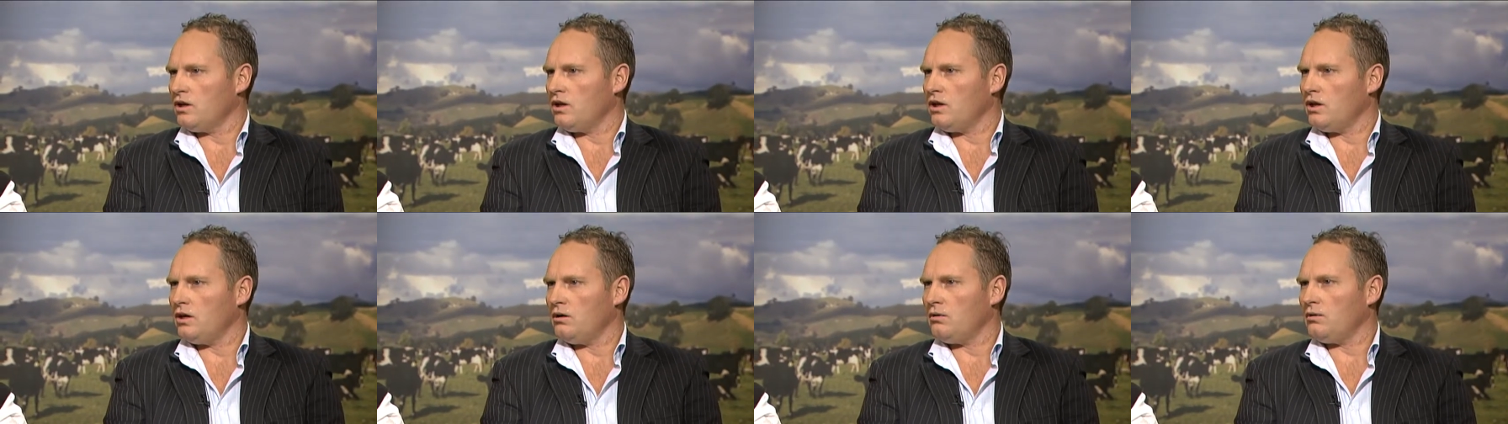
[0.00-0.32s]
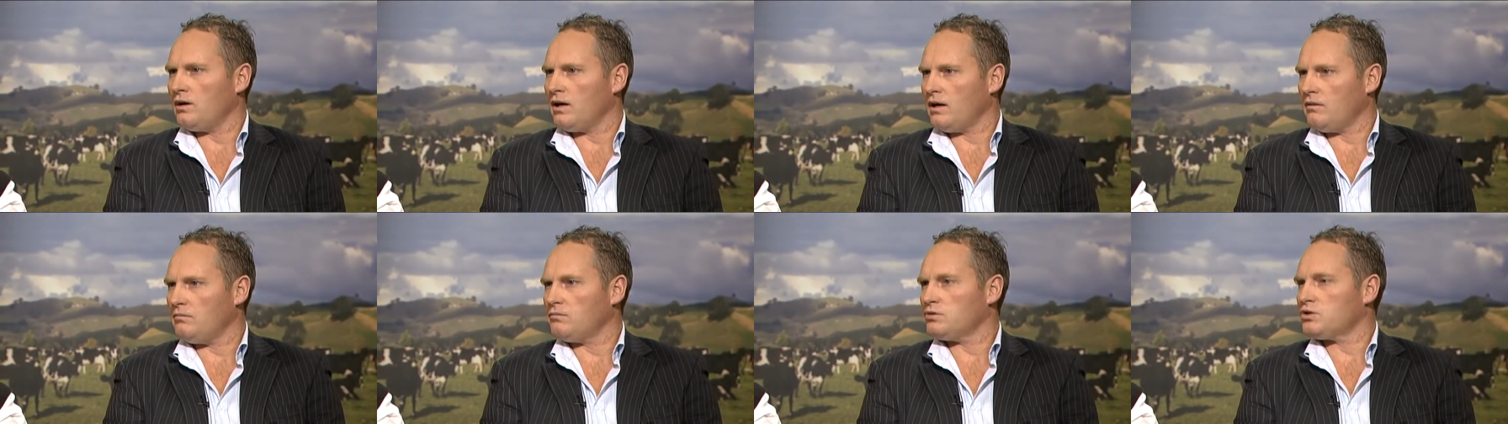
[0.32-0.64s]
who
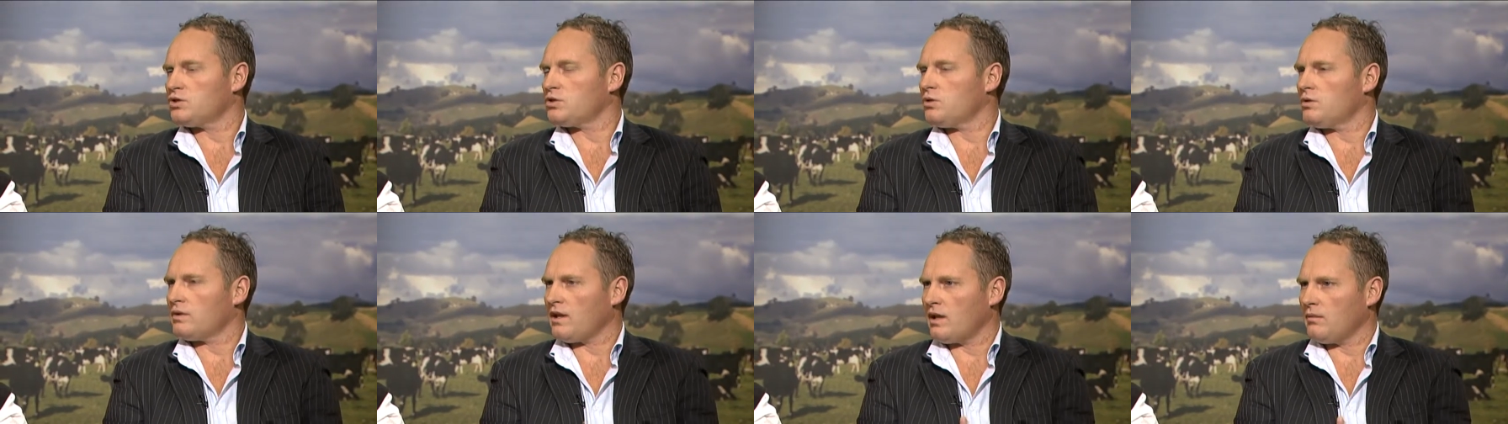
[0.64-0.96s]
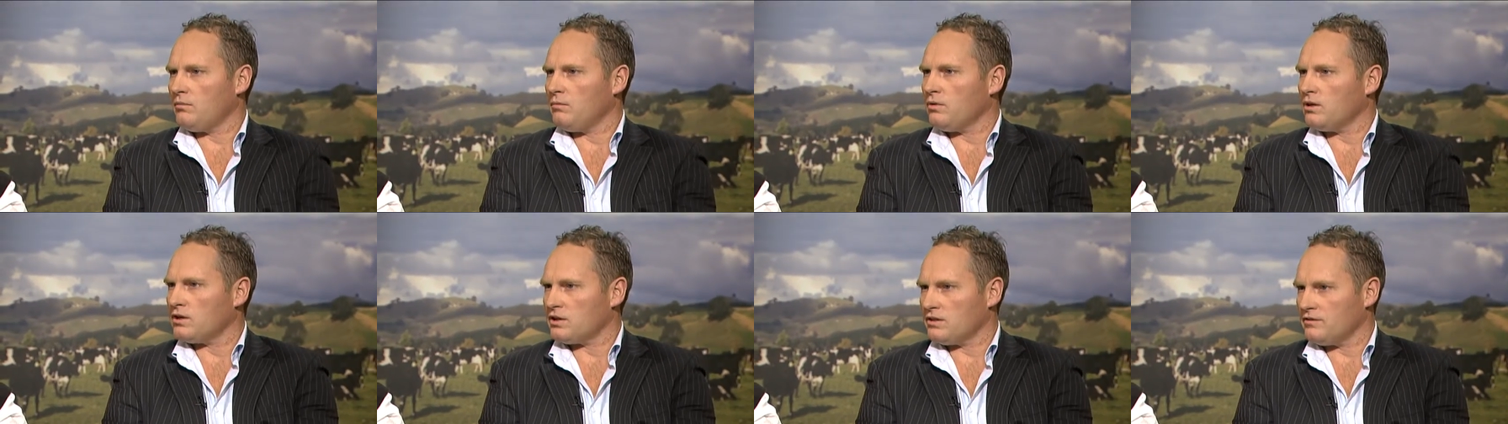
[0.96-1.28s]
are sure they
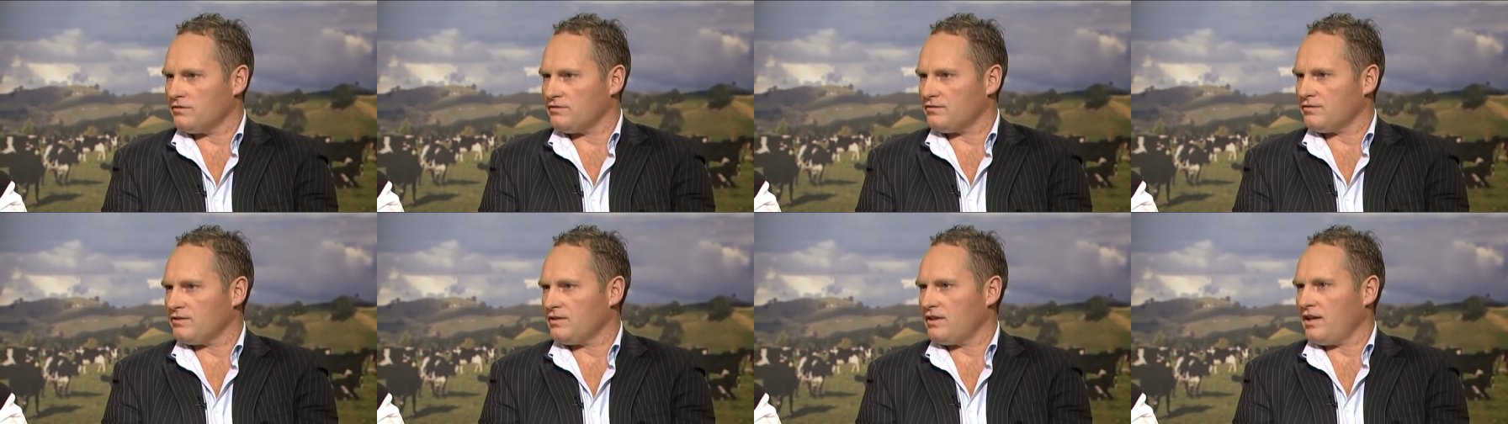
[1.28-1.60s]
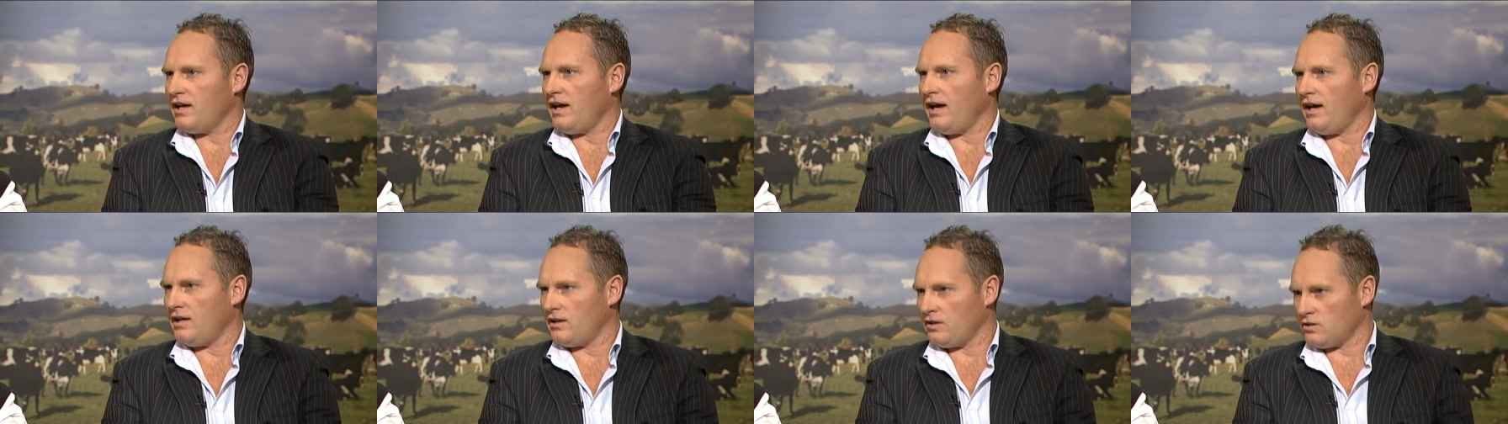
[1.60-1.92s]
might have
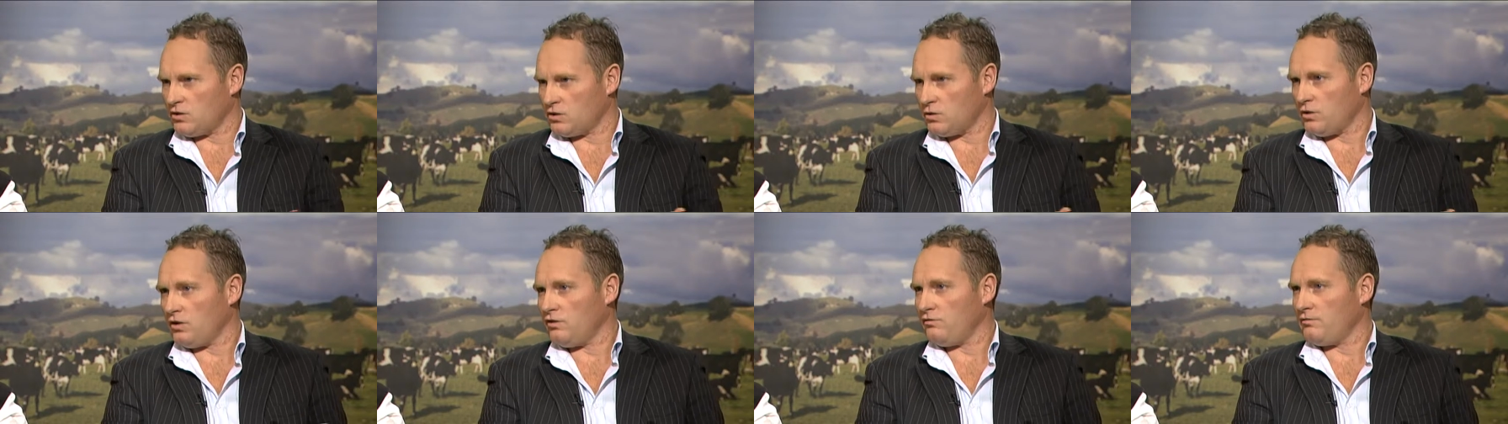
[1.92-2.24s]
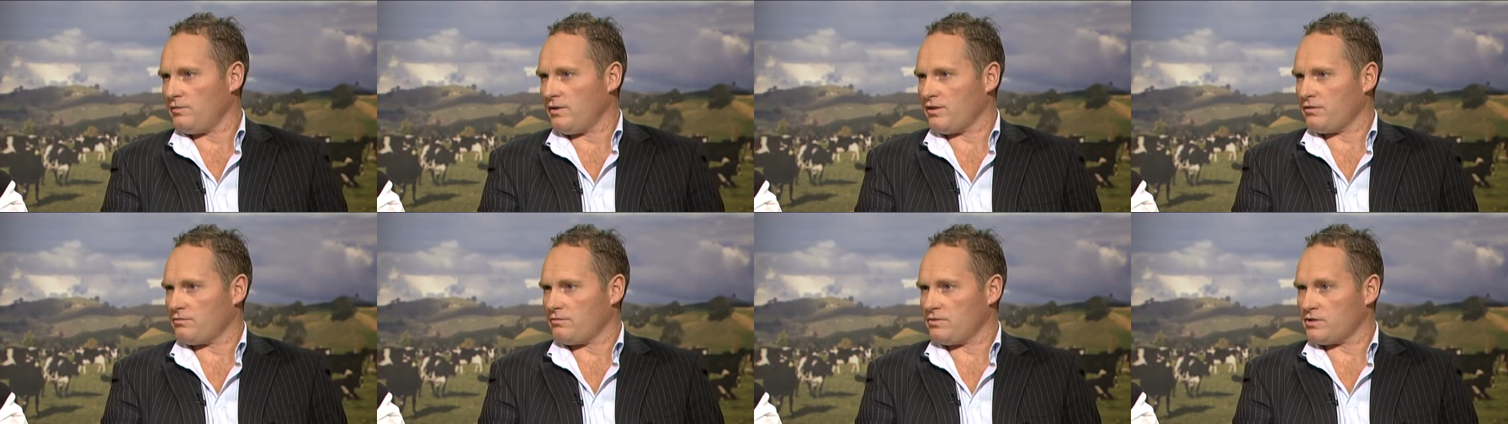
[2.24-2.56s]
had a 12
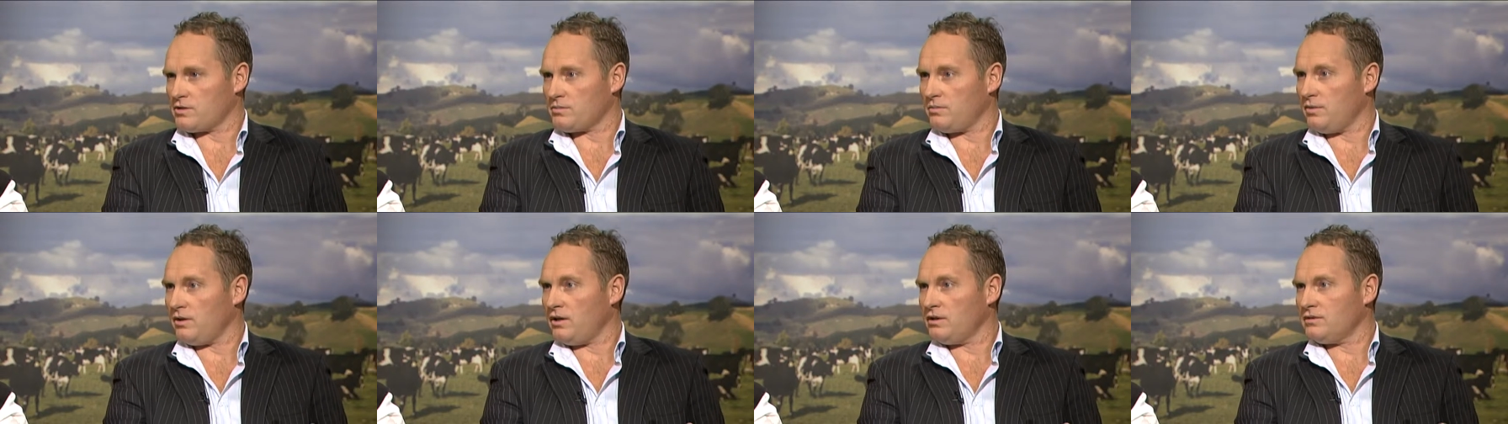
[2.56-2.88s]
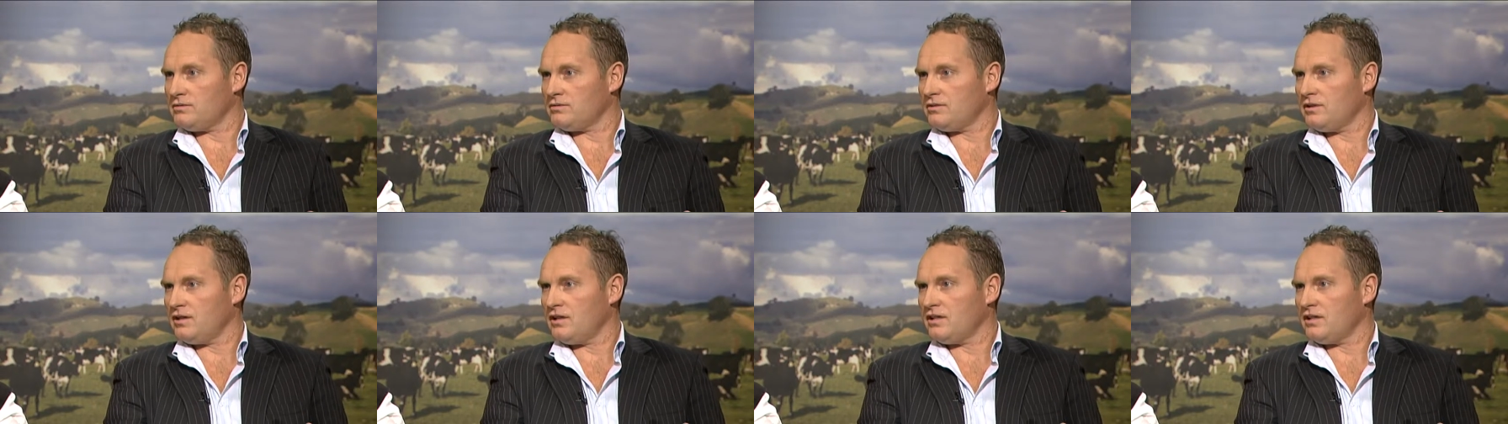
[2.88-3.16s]
month respite,